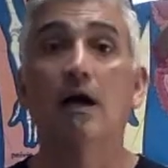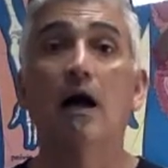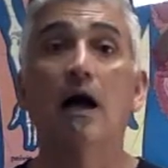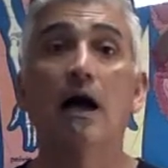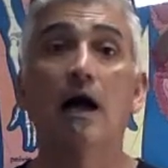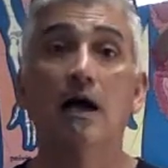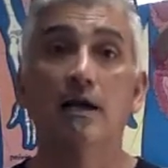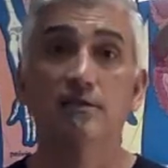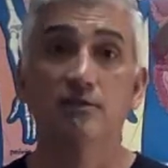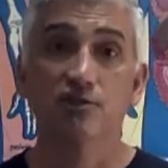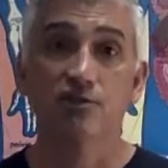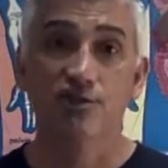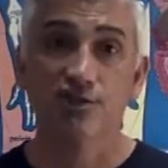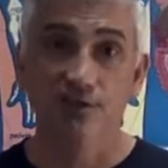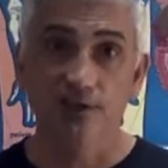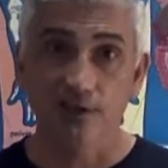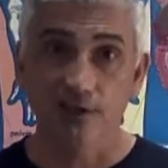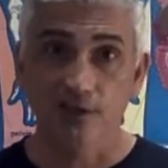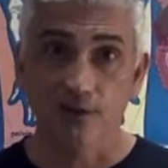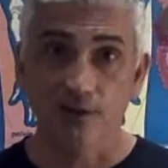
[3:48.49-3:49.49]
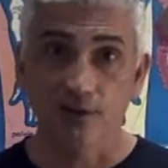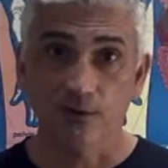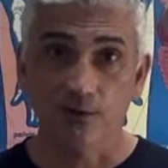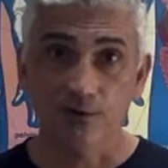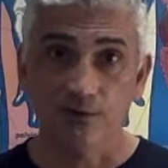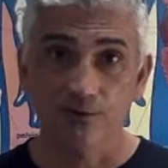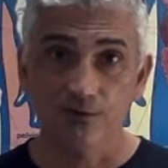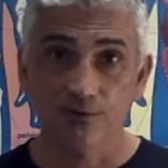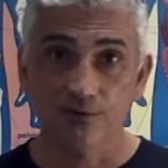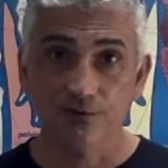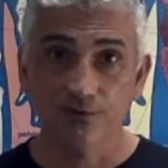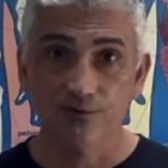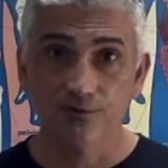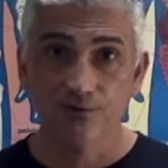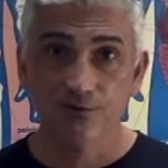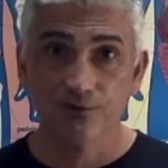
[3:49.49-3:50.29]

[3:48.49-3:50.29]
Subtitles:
hot Cheetos,